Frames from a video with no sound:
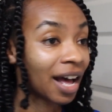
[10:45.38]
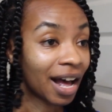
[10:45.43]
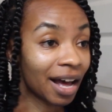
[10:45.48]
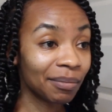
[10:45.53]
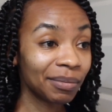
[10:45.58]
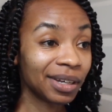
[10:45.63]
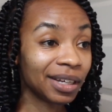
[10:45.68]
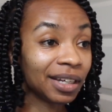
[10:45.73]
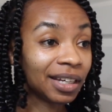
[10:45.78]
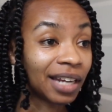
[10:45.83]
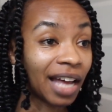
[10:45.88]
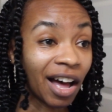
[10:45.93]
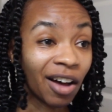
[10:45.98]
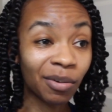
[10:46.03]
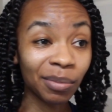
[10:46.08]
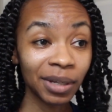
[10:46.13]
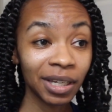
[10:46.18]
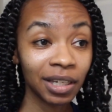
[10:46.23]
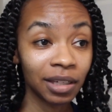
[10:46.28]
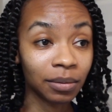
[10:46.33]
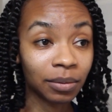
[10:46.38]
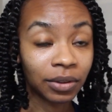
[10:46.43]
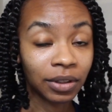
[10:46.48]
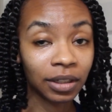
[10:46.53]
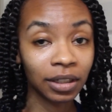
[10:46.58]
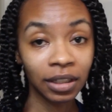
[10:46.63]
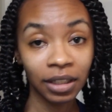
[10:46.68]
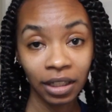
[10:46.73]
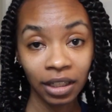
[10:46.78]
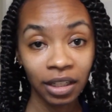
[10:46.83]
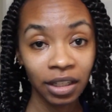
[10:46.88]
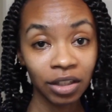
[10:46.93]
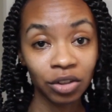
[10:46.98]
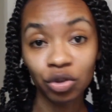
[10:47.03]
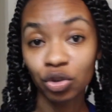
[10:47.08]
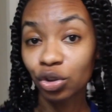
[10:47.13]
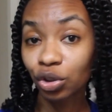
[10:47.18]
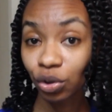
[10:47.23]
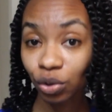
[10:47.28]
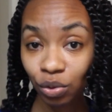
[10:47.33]
I mean, I'll be able to
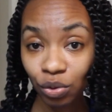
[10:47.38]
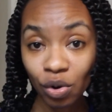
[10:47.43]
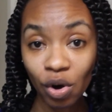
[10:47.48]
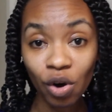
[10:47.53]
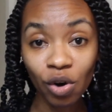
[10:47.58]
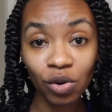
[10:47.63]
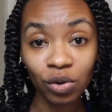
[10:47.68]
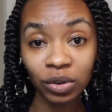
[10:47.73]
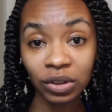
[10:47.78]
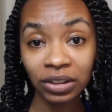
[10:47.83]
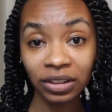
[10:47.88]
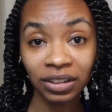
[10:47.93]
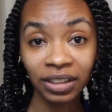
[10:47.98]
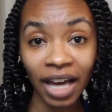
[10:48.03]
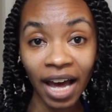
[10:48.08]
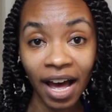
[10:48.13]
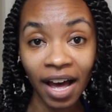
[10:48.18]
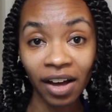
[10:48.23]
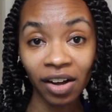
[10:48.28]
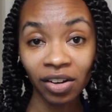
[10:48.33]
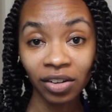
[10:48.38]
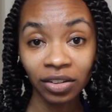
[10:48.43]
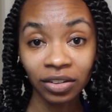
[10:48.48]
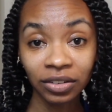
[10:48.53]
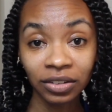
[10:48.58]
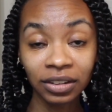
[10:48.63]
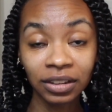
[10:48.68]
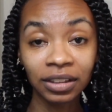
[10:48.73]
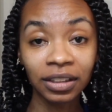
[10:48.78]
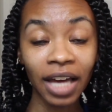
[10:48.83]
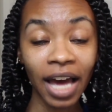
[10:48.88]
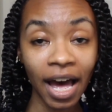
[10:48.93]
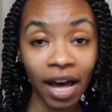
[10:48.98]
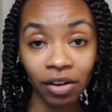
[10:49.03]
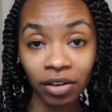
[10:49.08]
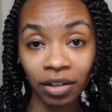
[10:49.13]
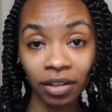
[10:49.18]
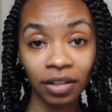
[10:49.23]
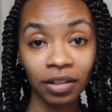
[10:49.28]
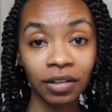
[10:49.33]
get 2 whole styles
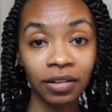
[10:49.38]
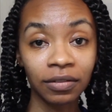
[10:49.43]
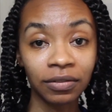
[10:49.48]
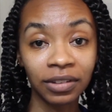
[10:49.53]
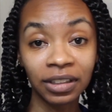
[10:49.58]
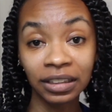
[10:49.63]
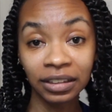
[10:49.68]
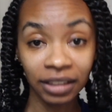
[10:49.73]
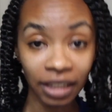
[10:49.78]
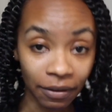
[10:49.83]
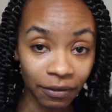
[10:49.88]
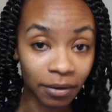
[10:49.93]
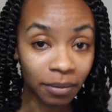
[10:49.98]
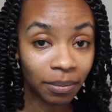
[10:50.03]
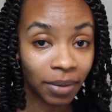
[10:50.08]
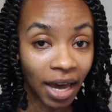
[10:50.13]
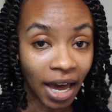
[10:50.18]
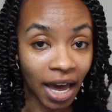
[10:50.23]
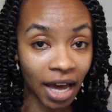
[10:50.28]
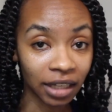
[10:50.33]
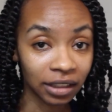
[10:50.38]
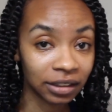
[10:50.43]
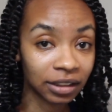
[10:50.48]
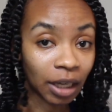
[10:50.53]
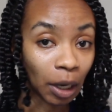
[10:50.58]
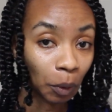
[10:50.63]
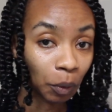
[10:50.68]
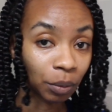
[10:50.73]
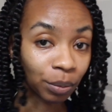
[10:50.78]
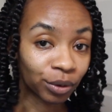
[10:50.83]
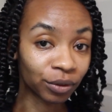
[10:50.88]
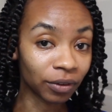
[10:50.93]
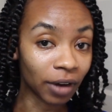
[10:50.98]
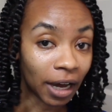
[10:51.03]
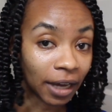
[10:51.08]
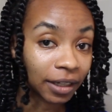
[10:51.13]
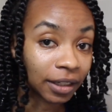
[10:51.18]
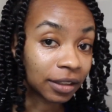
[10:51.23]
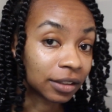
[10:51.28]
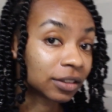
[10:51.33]
out of the 7 packs that were
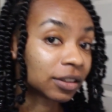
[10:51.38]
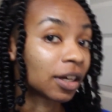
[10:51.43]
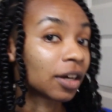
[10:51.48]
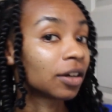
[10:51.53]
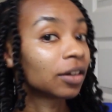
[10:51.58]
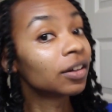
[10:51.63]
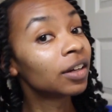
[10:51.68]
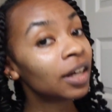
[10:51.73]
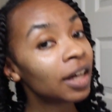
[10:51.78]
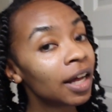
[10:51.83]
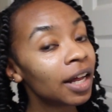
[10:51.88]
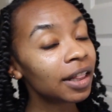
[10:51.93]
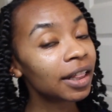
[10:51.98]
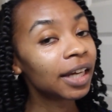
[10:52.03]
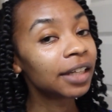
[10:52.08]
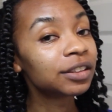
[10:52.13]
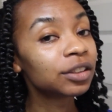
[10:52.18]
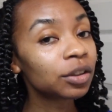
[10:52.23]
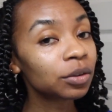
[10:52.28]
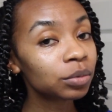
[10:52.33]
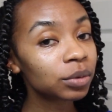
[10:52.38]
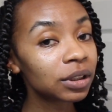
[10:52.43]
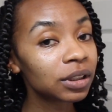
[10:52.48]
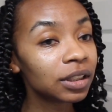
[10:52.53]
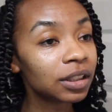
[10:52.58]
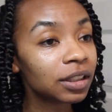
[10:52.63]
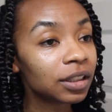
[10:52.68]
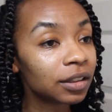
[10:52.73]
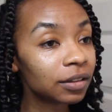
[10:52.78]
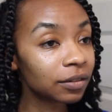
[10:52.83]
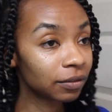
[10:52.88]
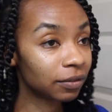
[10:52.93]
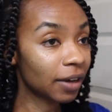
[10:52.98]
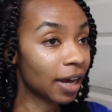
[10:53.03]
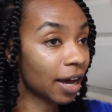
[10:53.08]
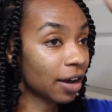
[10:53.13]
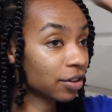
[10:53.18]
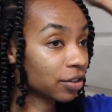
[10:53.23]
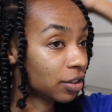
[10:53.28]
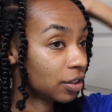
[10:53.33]
provided. So that's a really good
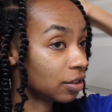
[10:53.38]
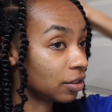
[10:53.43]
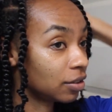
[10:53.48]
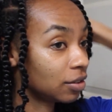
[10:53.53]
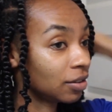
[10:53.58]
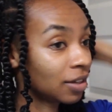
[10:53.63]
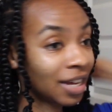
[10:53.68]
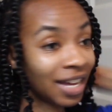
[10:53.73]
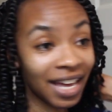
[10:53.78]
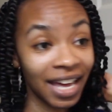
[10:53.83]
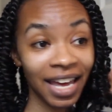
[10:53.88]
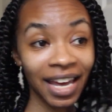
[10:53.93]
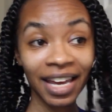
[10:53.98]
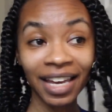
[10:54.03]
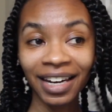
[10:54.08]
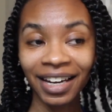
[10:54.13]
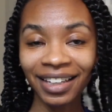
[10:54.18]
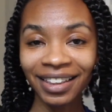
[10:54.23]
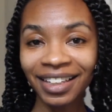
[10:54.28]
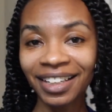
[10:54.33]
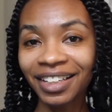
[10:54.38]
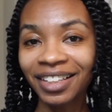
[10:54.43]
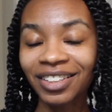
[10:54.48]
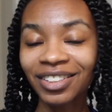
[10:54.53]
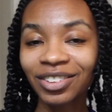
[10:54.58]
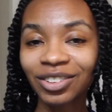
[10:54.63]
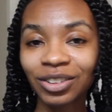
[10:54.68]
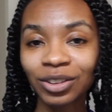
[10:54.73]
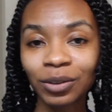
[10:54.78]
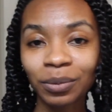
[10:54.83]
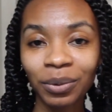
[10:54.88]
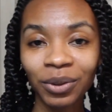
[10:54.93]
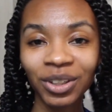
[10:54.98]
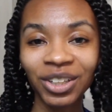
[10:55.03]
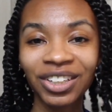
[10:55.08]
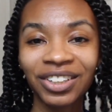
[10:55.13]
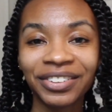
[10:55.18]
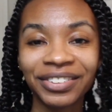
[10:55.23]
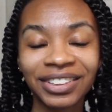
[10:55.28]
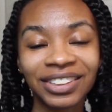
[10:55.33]
value, and I think it looks super
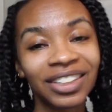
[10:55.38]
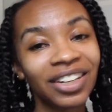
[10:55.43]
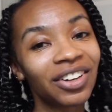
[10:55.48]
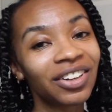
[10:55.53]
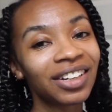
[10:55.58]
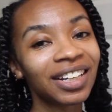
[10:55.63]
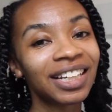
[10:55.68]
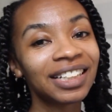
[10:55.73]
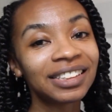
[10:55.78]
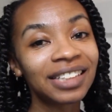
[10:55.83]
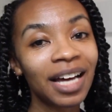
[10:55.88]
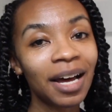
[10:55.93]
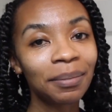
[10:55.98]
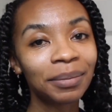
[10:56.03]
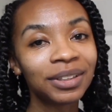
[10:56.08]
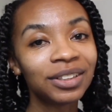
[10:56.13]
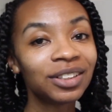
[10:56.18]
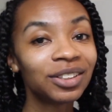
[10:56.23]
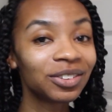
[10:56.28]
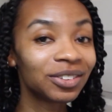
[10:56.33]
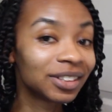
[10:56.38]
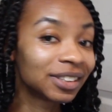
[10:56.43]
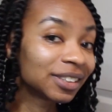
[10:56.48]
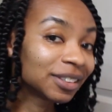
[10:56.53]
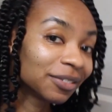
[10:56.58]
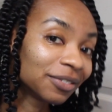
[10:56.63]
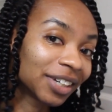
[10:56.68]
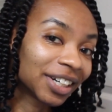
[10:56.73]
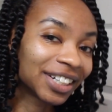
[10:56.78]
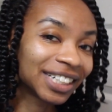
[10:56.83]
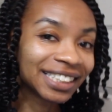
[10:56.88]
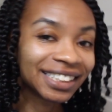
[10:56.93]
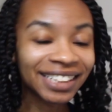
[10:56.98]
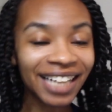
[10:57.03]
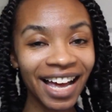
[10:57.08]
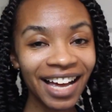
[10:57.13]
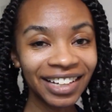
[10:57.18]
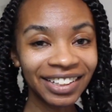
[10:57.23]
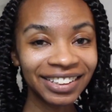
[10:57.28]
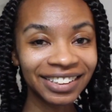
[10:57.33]
cute. So let's hop into doing some various
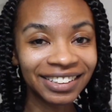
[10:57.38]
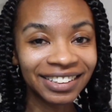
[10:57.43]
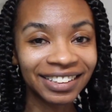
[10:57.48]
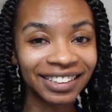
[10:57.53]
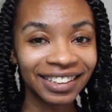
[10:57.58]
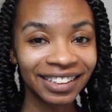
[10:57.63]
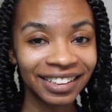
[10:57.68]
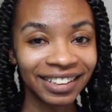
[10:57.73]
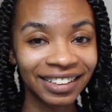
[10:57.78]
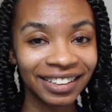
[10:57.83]
styles.